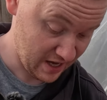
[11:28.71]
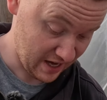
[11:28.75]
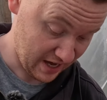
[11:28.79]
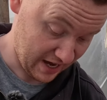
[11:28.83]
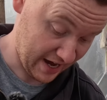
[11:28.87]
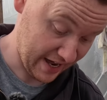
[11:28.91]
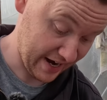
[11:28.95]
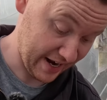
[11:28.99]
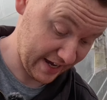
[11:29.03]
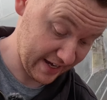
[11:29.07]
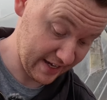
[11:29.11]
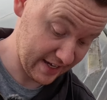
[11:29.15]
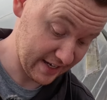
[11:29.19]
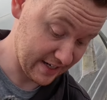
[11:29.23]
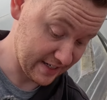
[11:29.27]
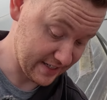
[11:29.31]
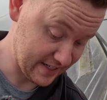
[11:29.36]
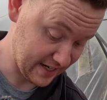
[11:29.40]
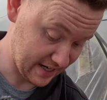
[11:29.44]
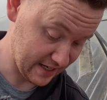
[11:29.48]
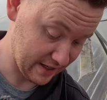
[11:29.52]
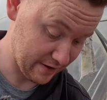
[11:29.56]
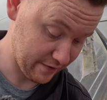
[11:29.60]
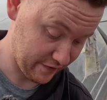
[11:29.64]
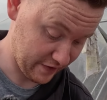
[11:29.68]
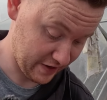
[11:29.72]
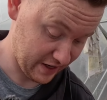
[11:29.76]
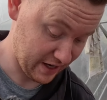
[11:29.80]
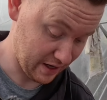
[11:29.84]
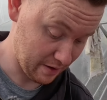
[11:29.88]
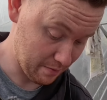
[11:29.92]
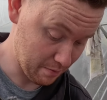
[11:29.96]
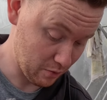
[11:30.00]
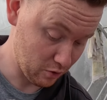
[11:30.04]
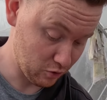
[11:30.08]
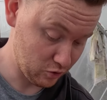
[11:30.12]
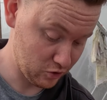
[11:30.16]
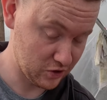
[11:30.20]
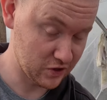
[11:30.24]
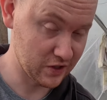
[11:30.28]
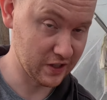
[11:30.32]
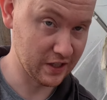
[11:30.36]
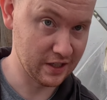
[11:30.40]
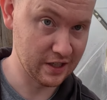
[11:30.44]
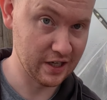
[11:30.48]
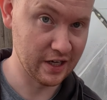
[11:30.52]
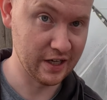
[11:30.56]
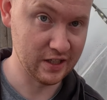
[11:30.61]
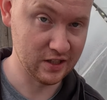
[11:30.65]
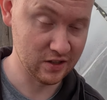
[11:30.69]
and I can identify most
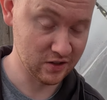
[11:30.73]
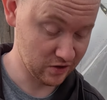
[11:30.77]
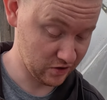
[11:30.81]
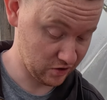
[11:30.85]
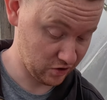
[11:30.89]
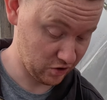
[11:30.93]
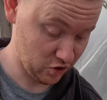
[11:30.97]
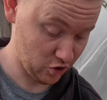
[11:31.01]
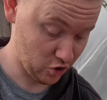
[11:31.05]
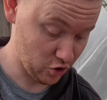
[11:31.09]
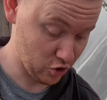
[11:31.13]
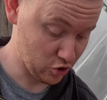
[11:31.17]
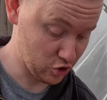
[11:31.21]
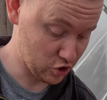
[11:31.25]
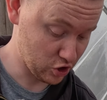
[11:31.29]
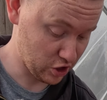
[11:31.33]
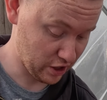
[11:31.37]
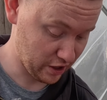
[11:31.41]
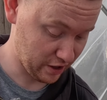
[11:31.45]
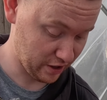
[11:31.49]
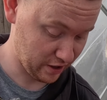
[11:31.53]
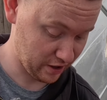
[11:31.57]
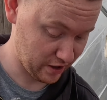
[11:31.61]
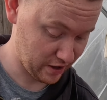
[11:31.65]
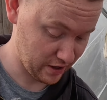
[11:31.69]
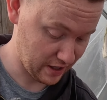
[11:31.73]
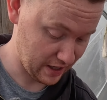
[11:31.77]
seedlings usually